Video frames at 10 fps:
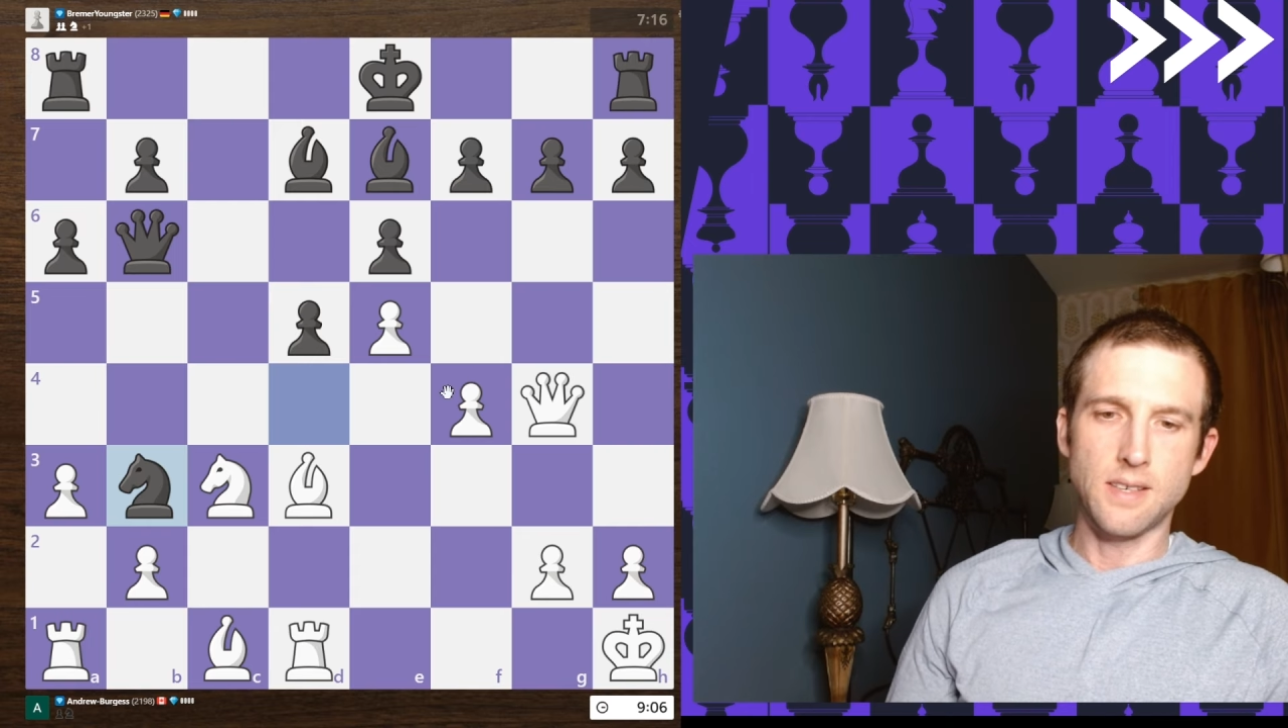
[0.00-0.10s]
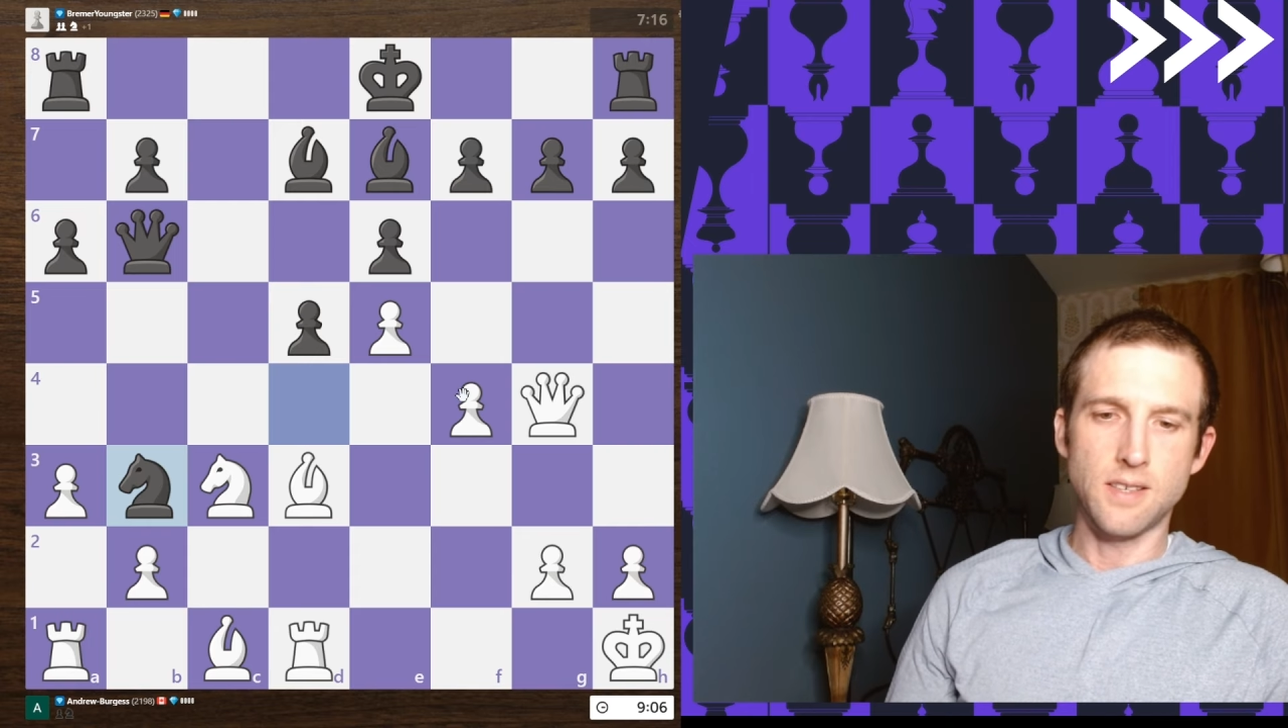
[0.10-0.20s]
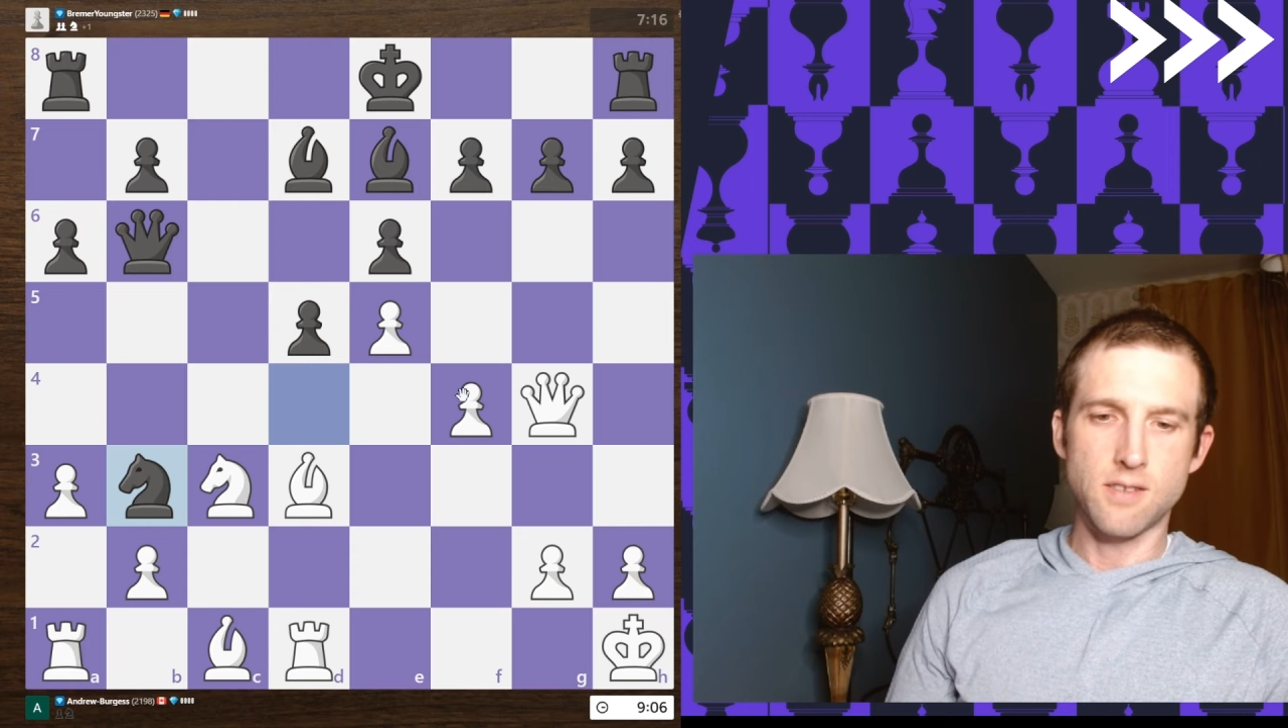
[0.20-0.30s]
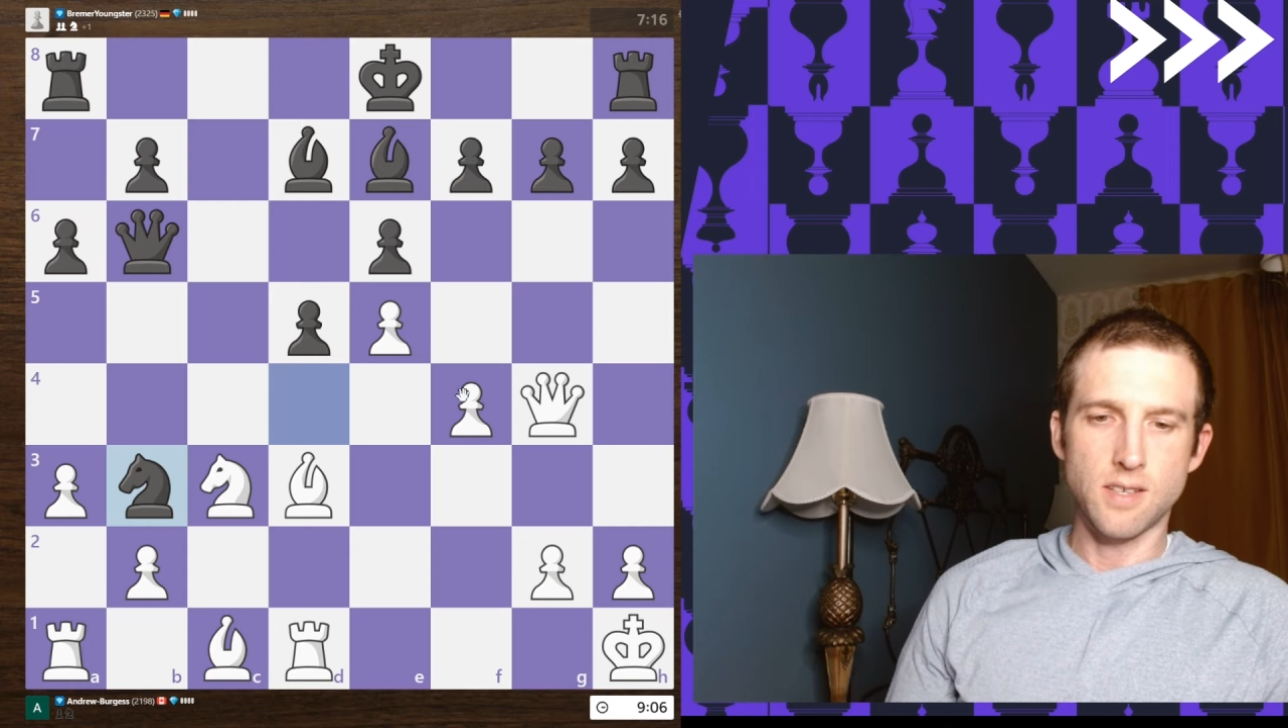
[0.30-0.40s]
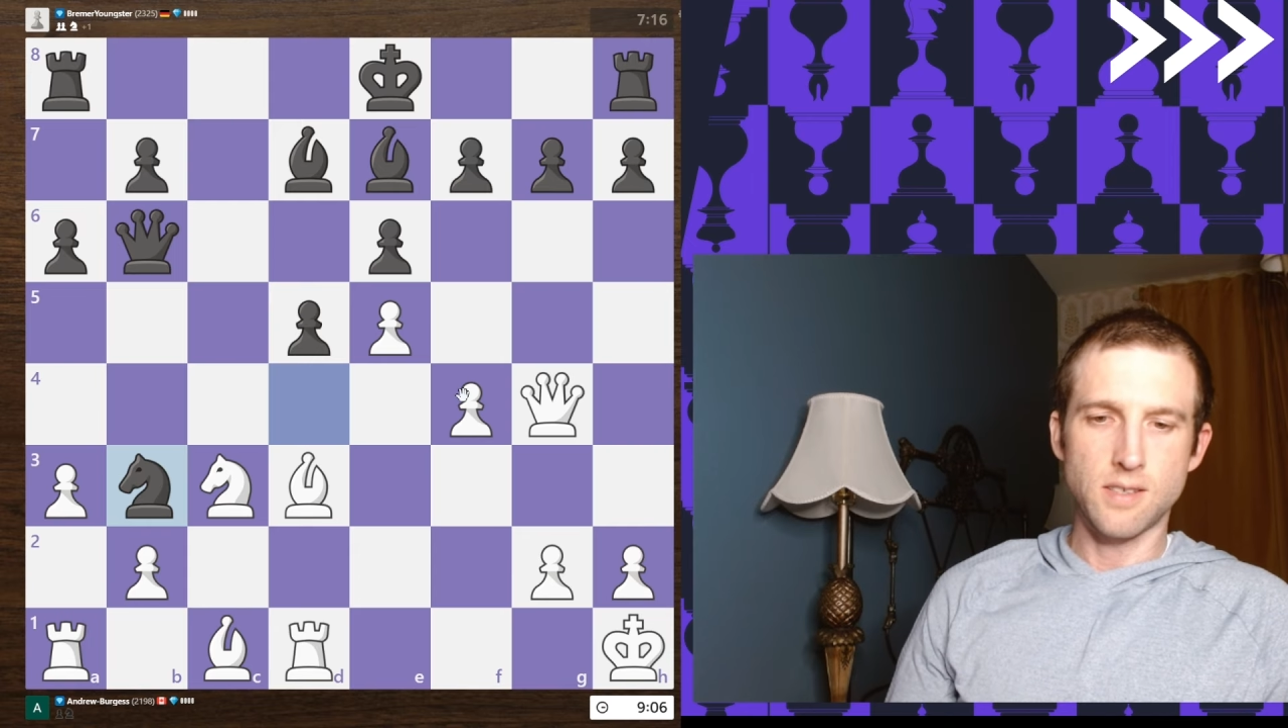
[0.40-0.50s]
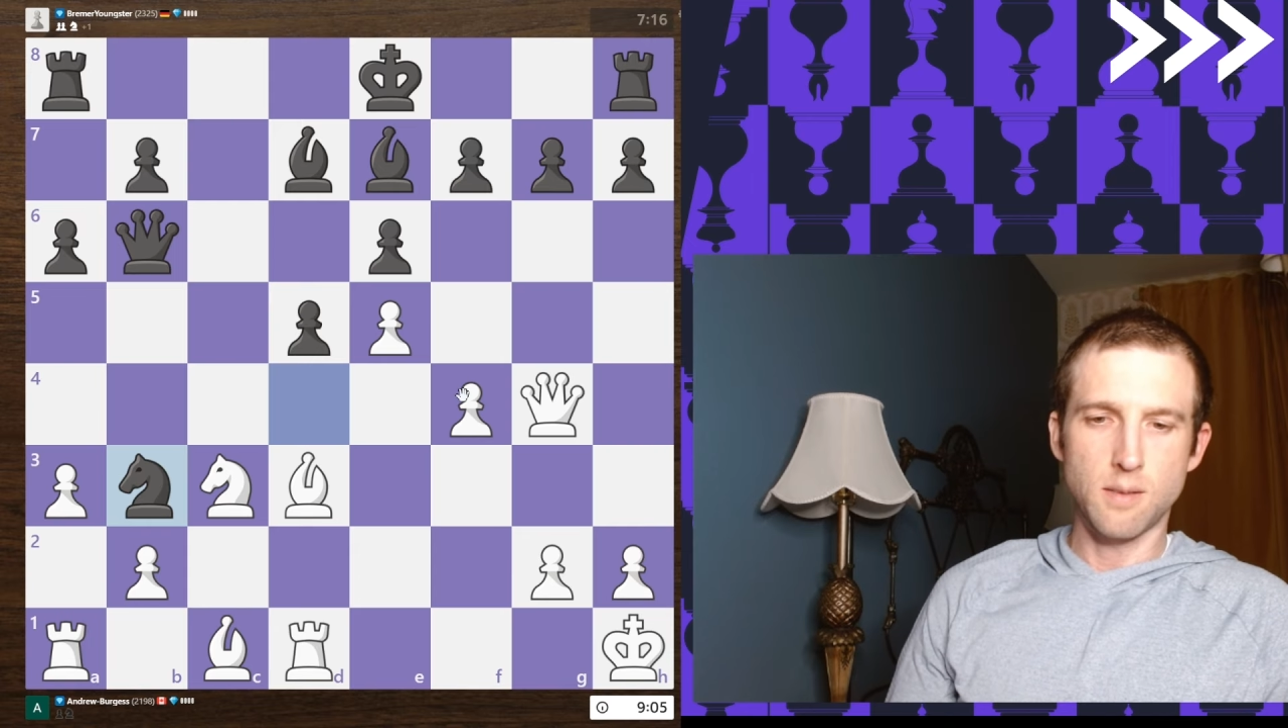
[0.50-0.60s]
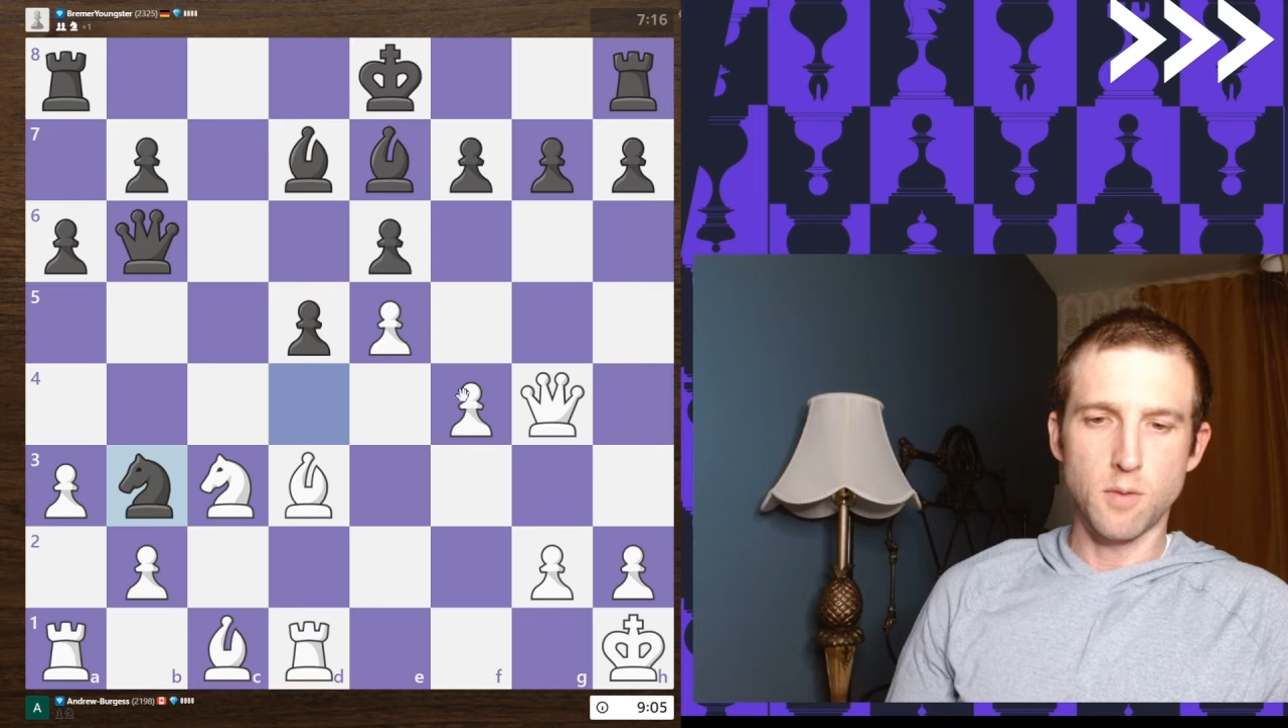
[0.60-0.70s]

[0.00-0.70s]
interesting